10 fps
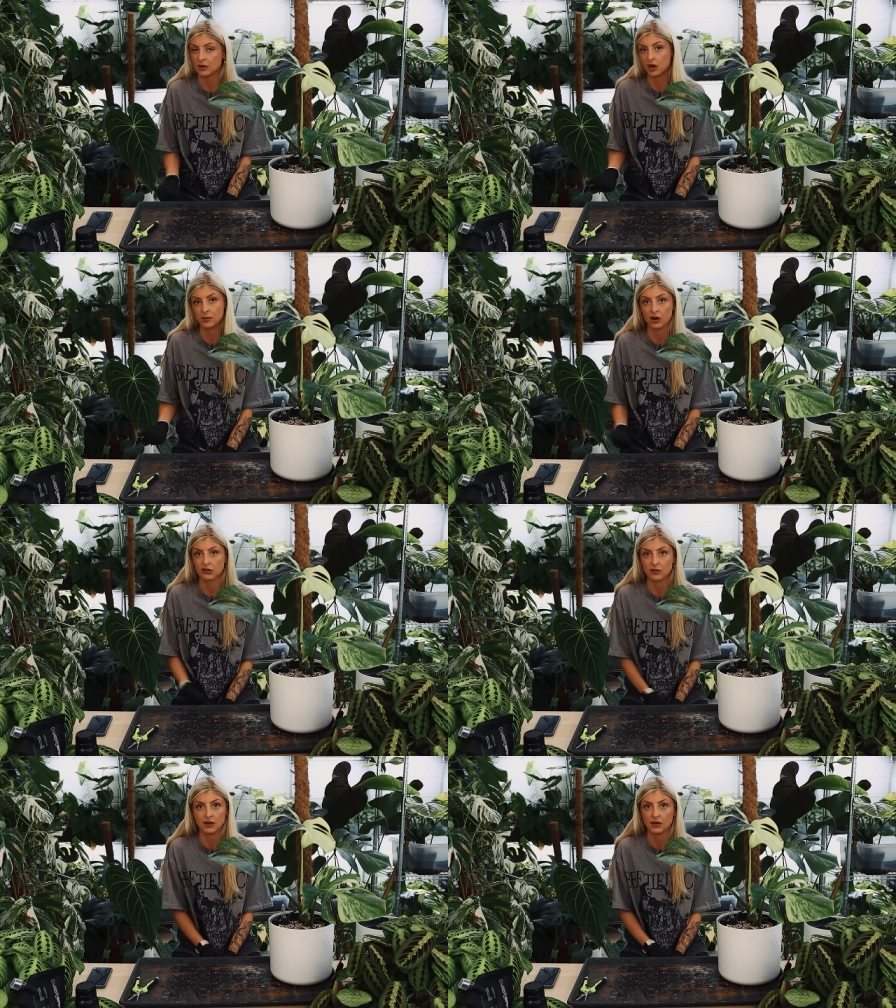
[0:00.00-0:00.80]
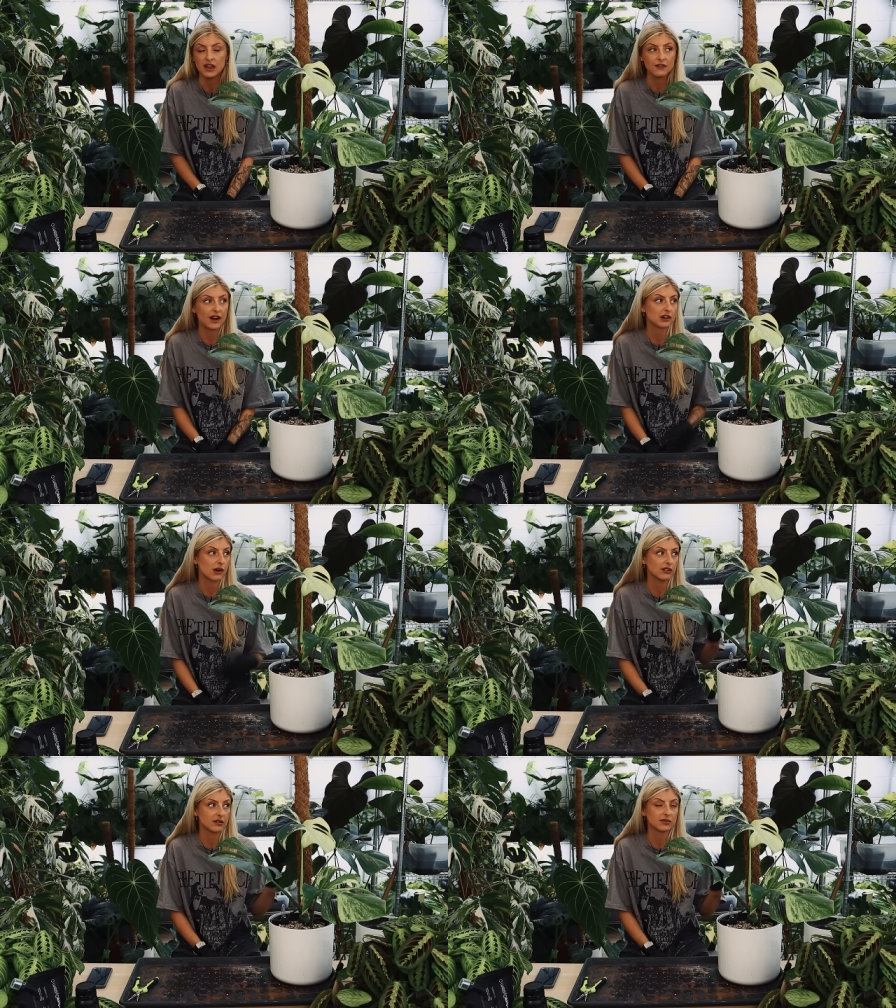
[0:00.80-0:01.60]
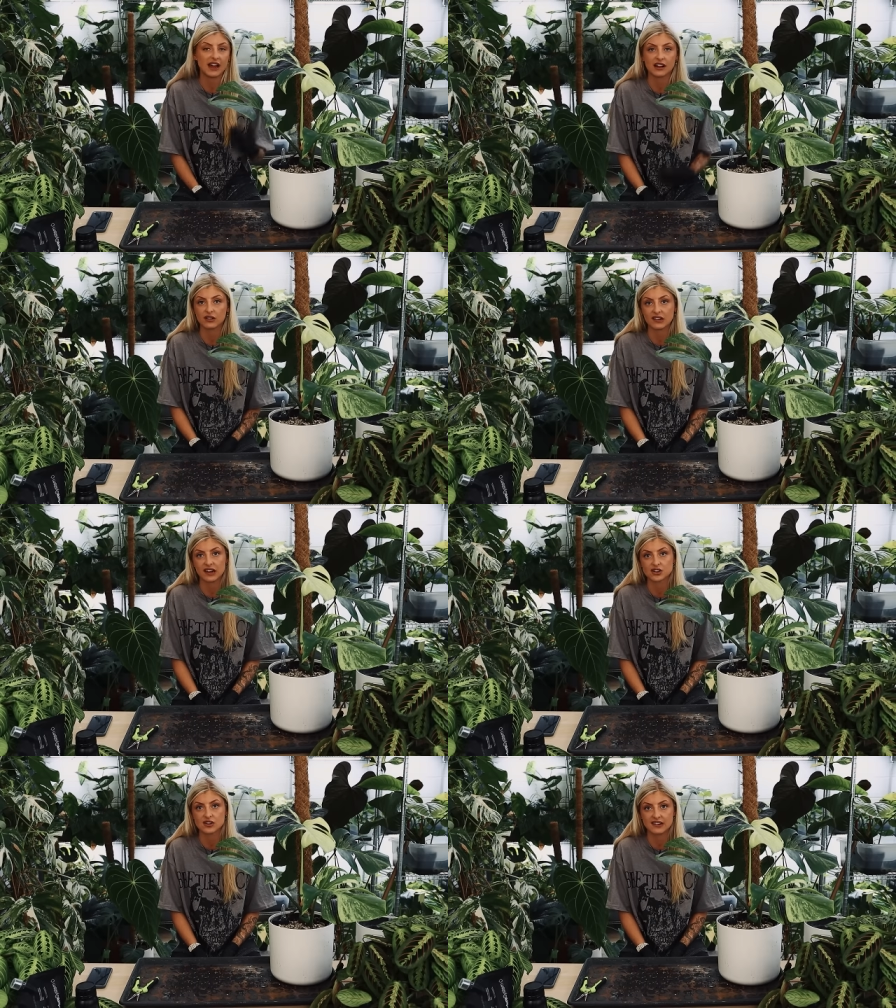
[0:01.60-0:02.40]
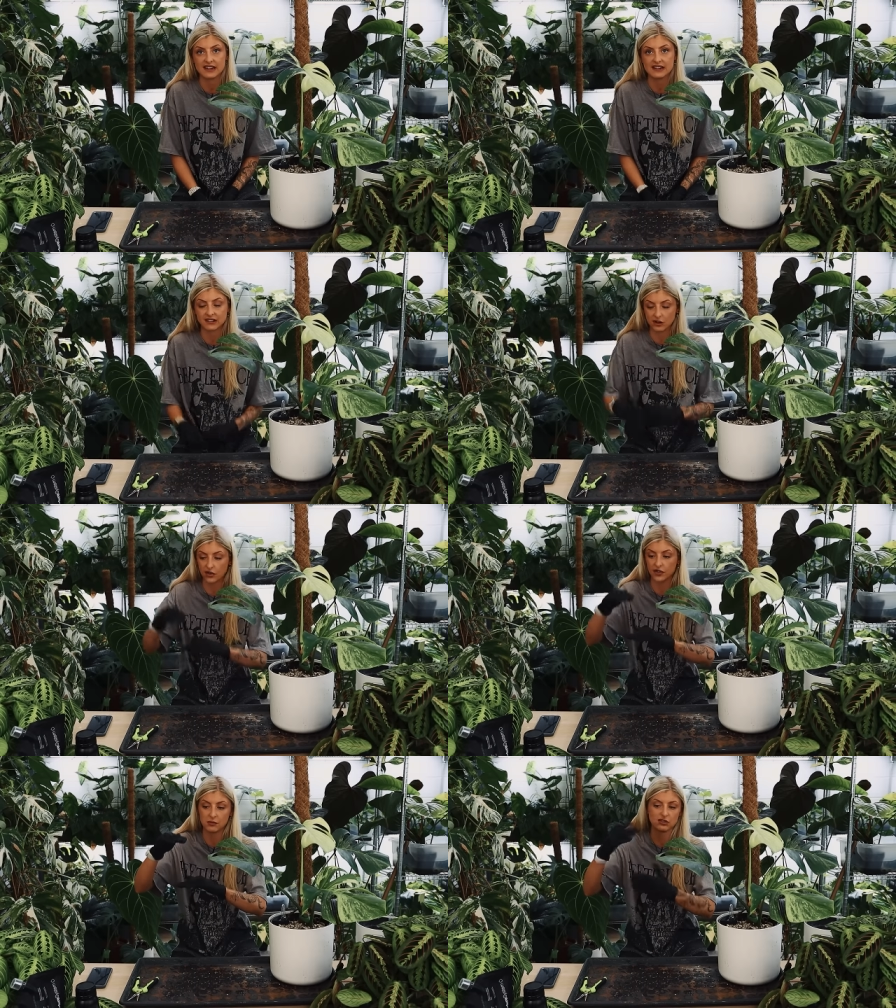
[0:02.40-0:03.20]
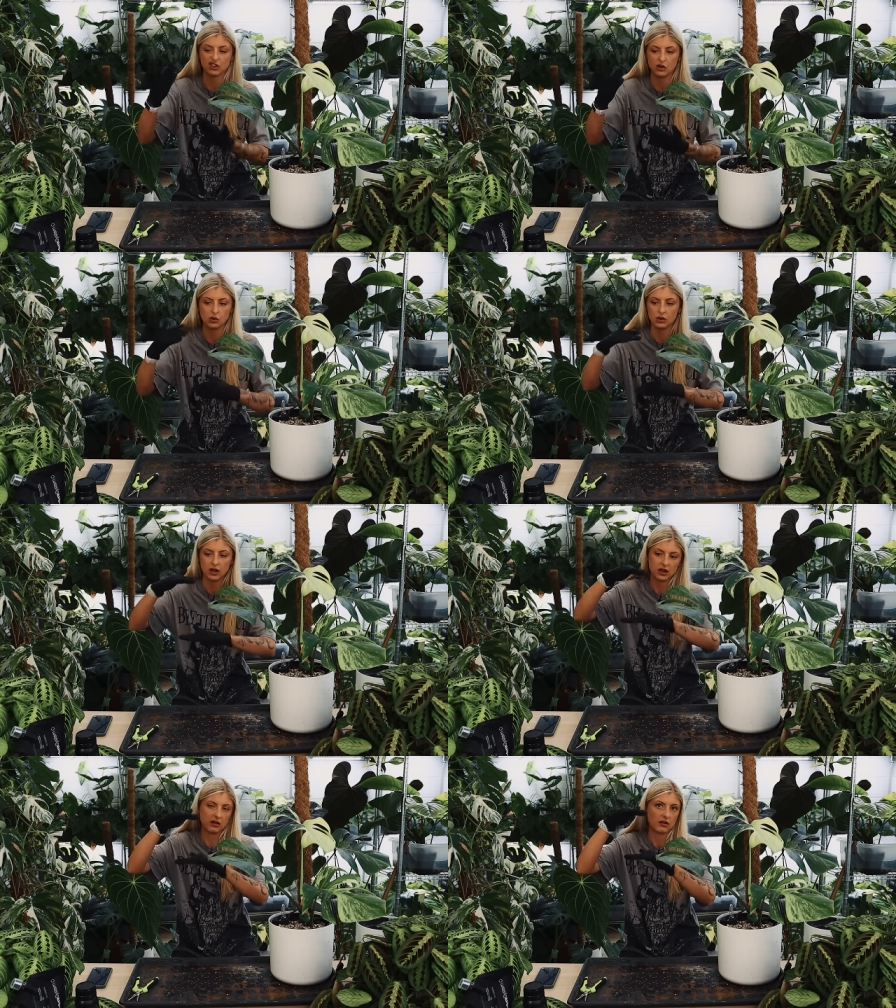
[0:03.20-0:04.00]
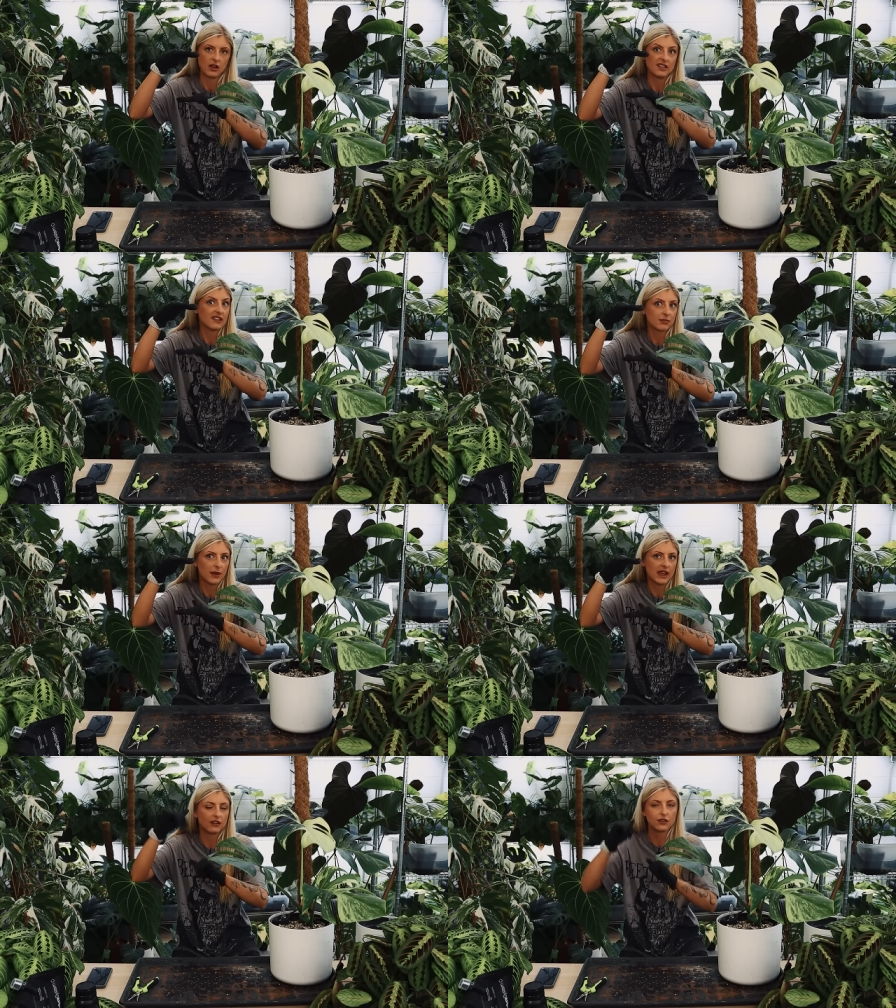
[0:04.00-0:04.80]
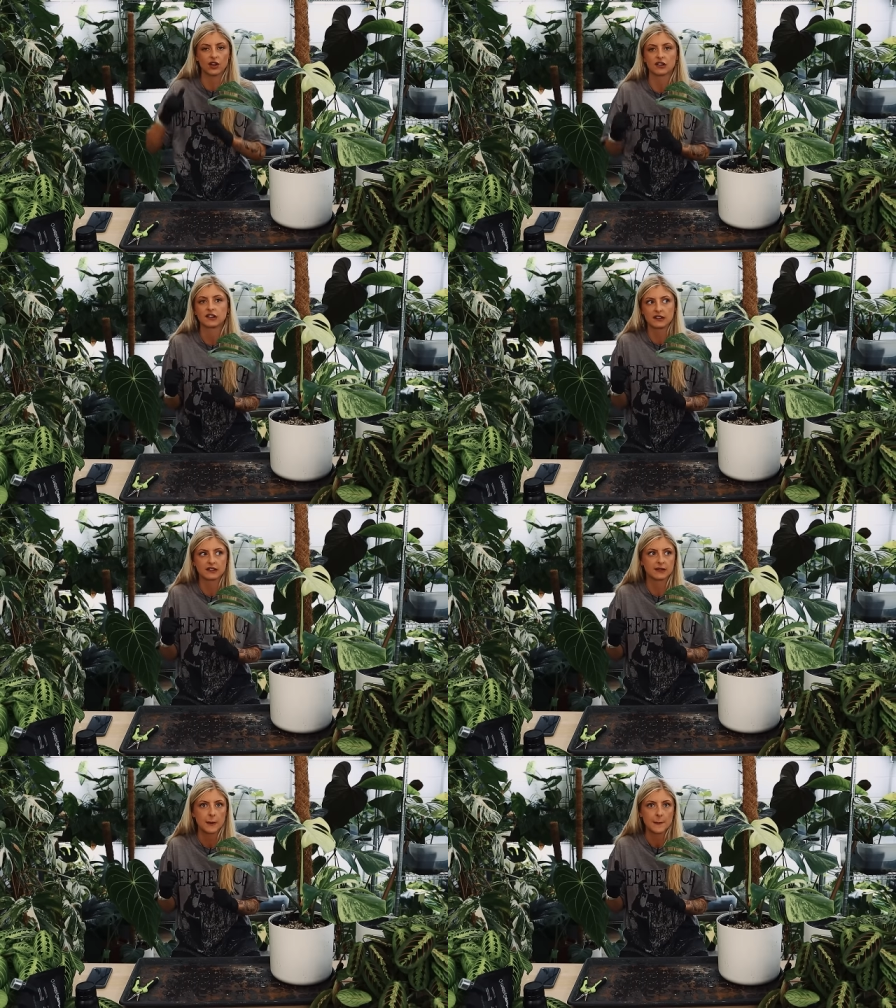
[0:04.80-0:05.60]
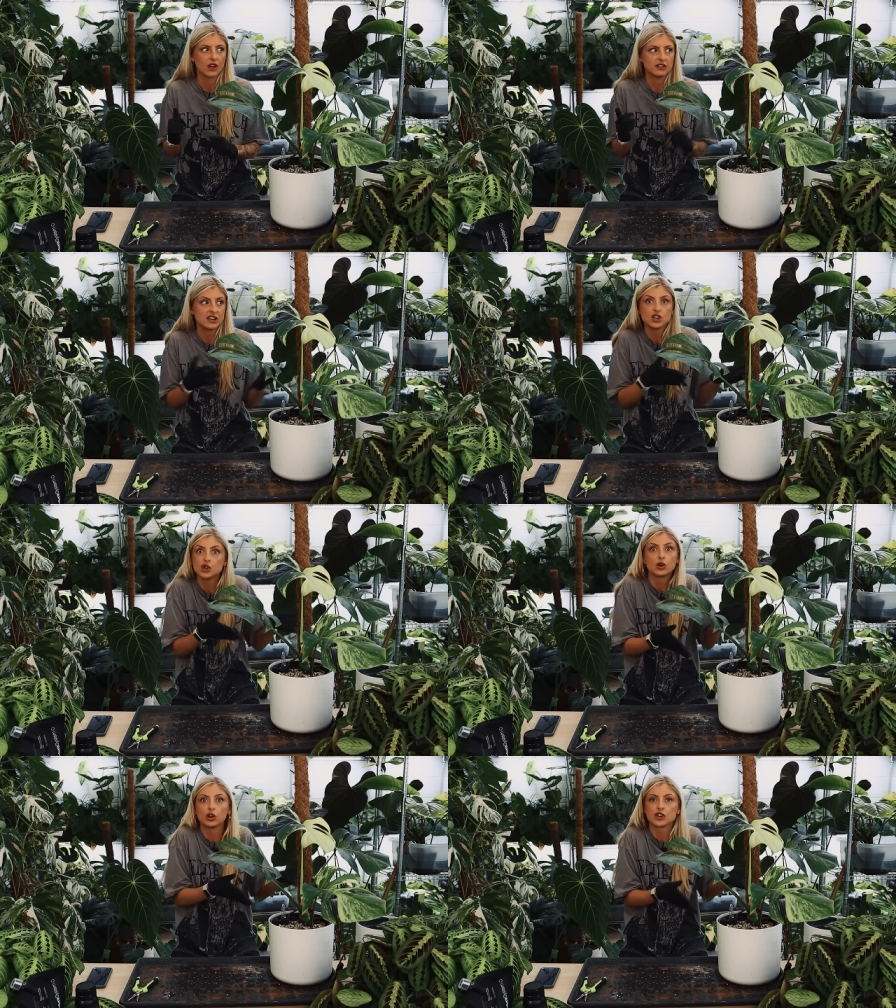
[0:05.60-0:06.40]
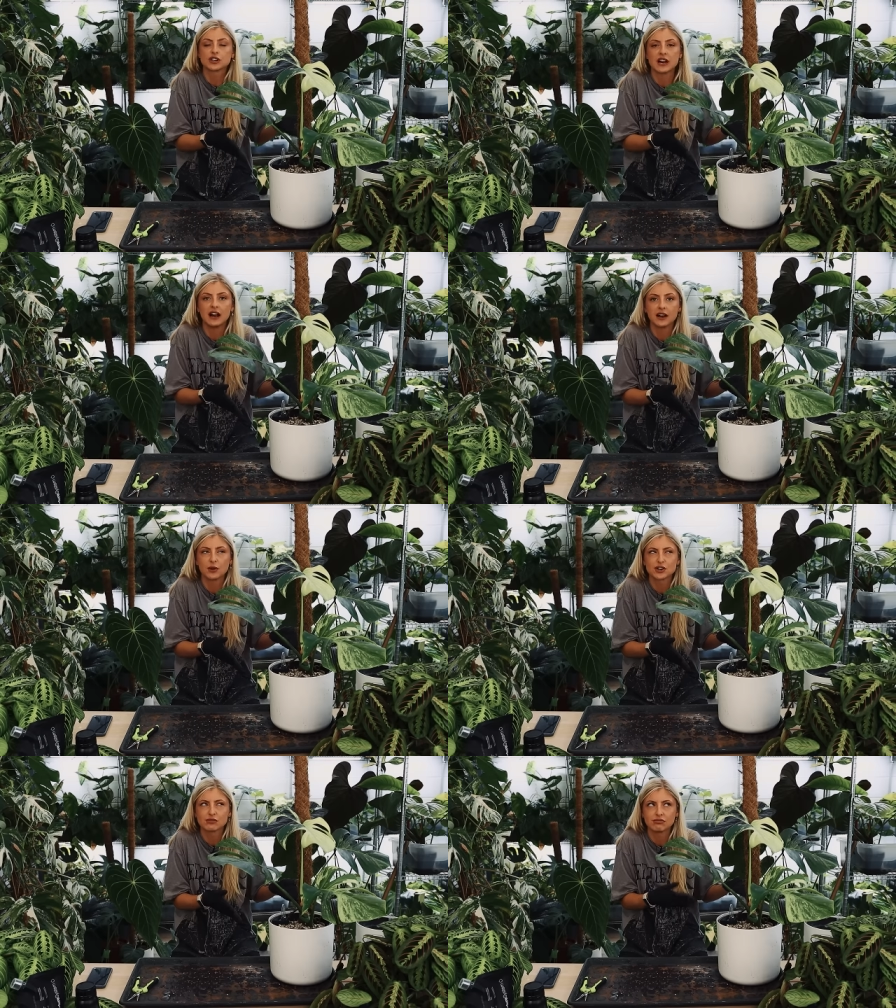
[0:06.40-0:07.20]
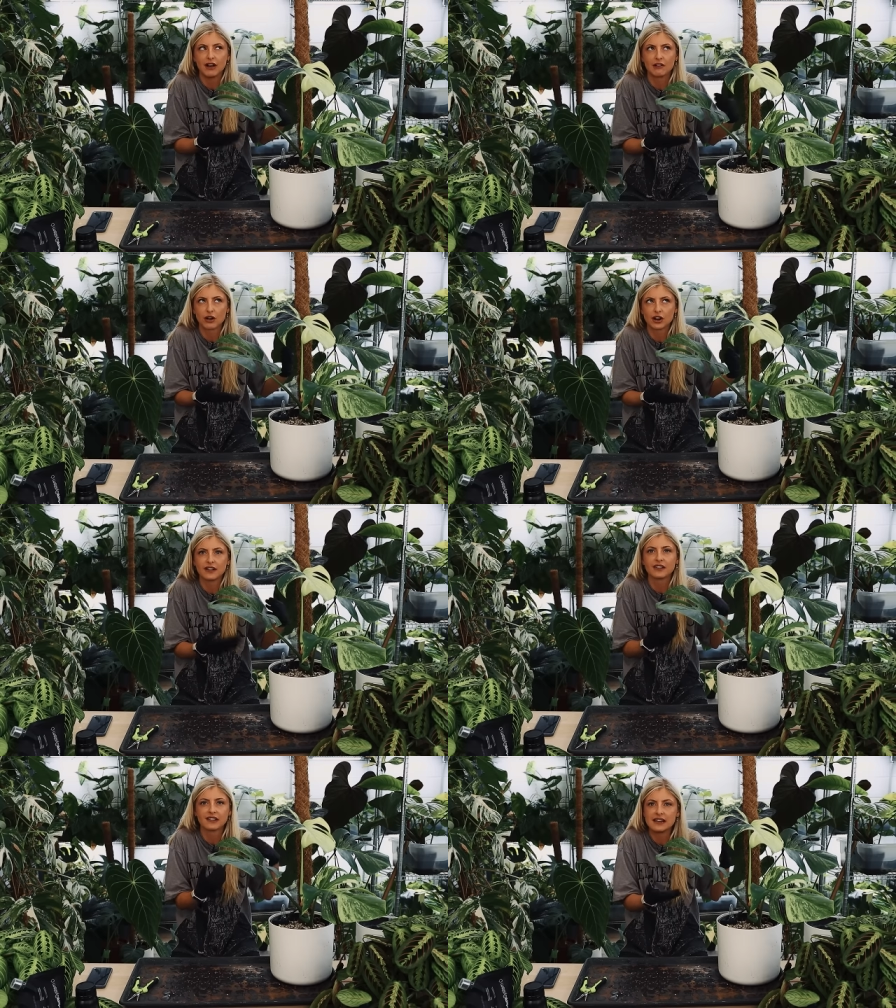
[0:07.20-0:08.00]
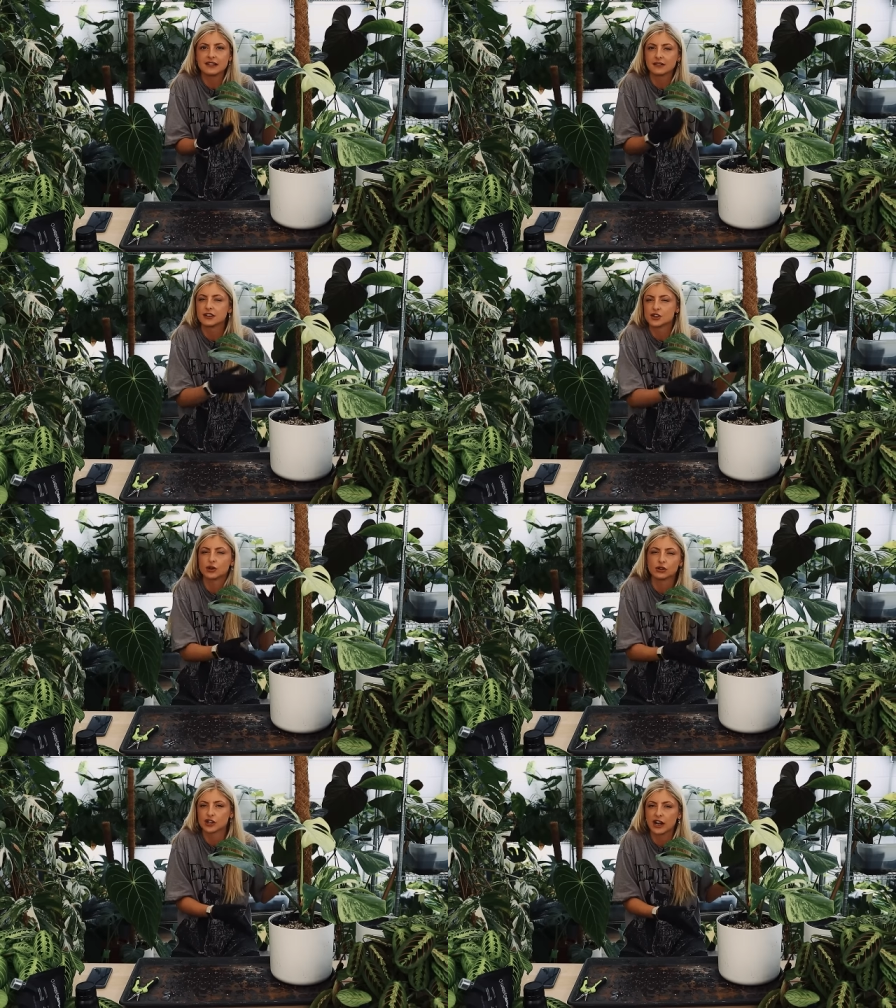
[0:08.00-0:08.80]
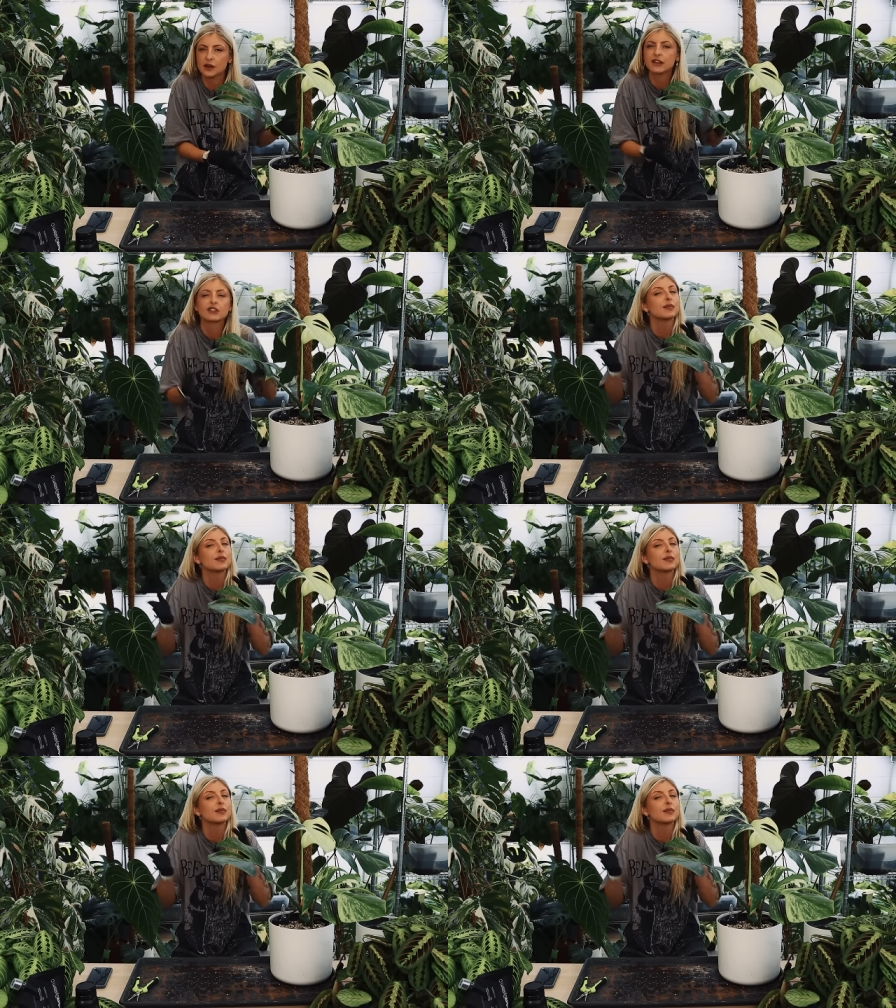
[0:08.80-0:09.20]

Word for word: I'm going to be honest with you. If I grew out some Thai constellation seeds and got them to, you know, this big versus a tissue culture Thai, which ironically, the seeds are tissue cultured anyway.